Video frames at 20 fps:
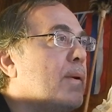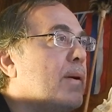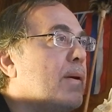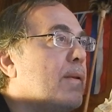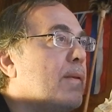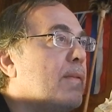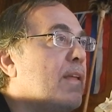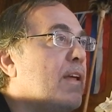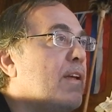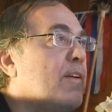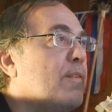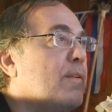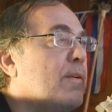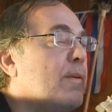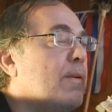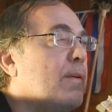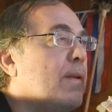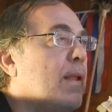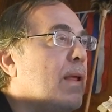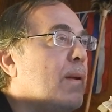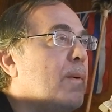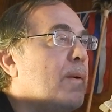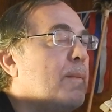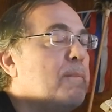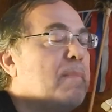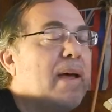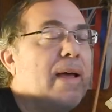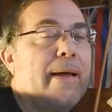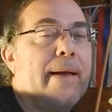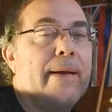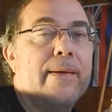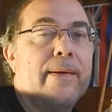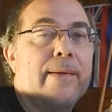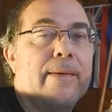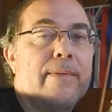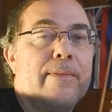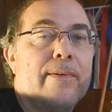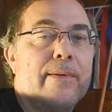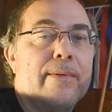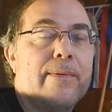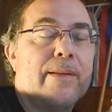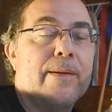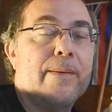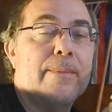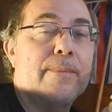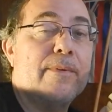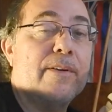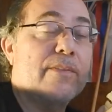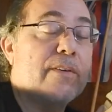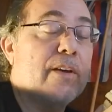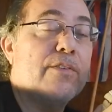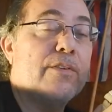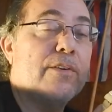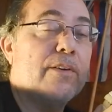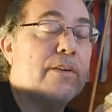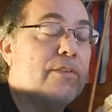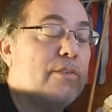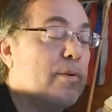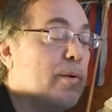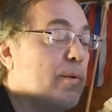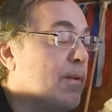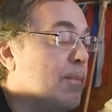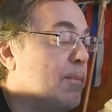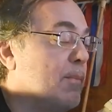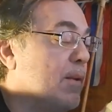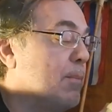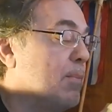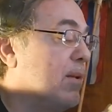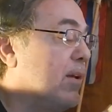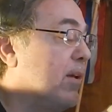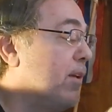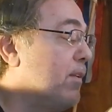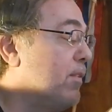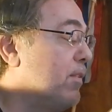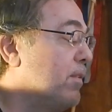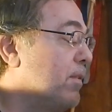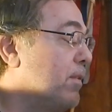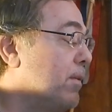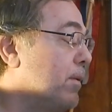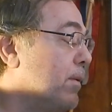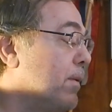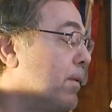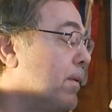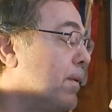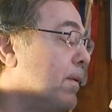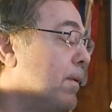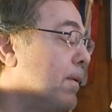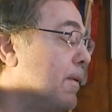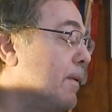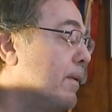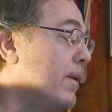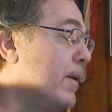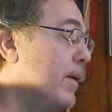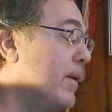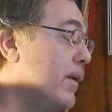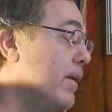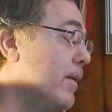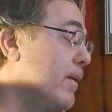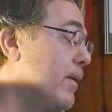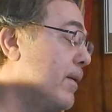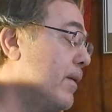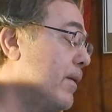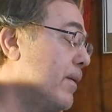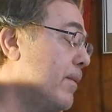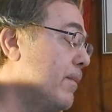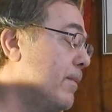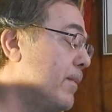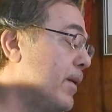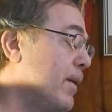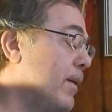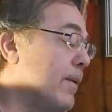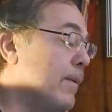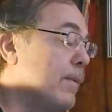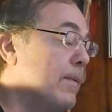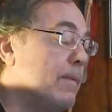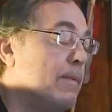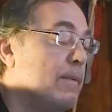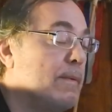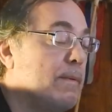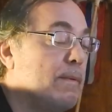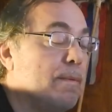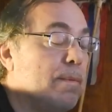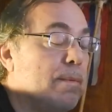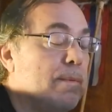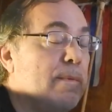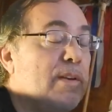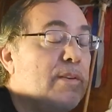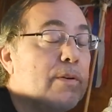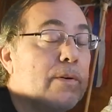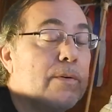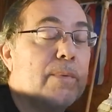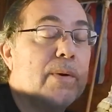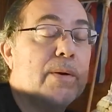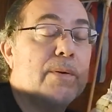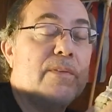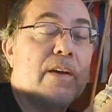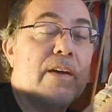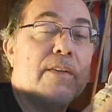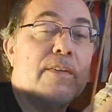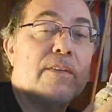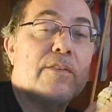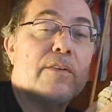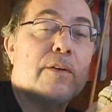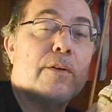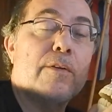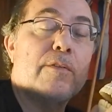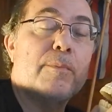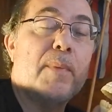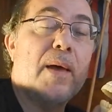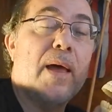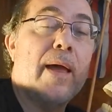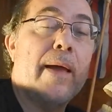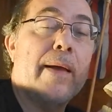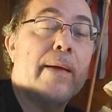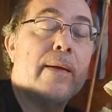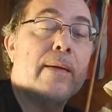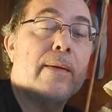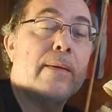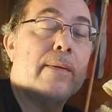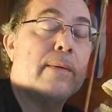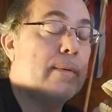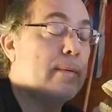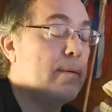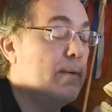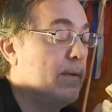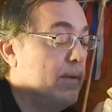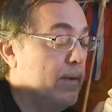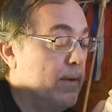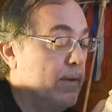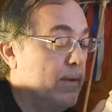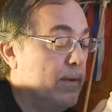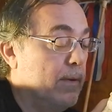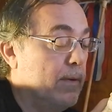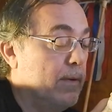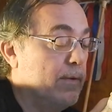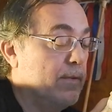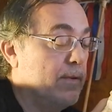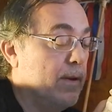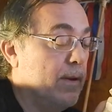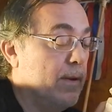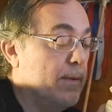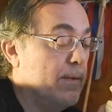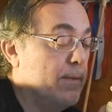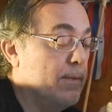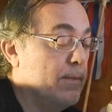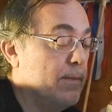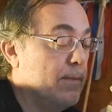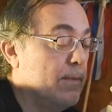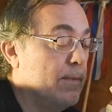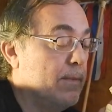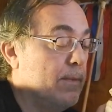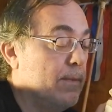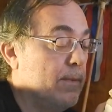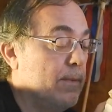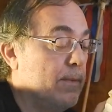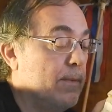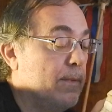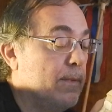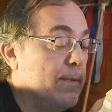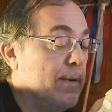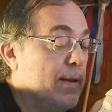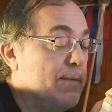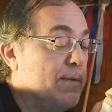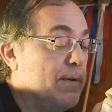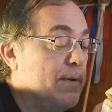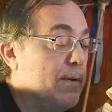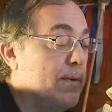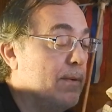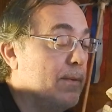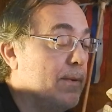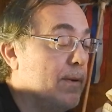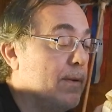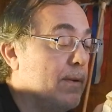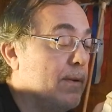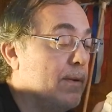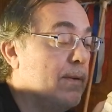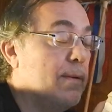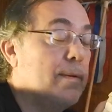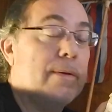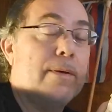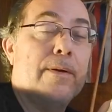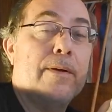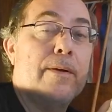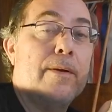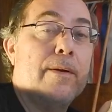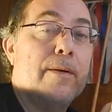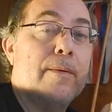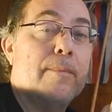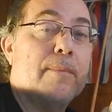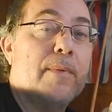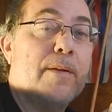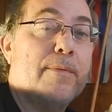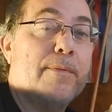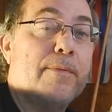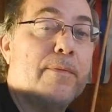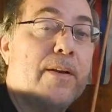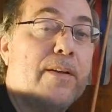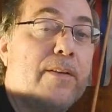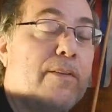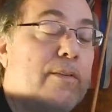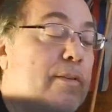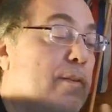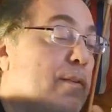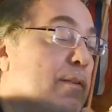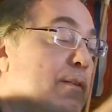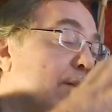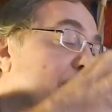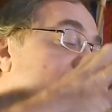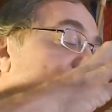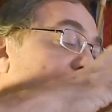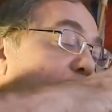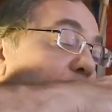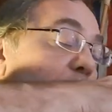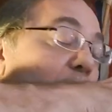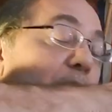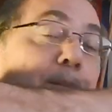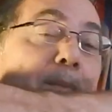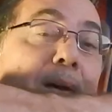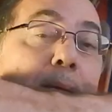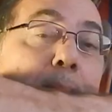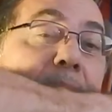But they went back and took them. I shouldn't have showed them the place. And, you know, we were taking the skulls back. So, even though my friend took the skull in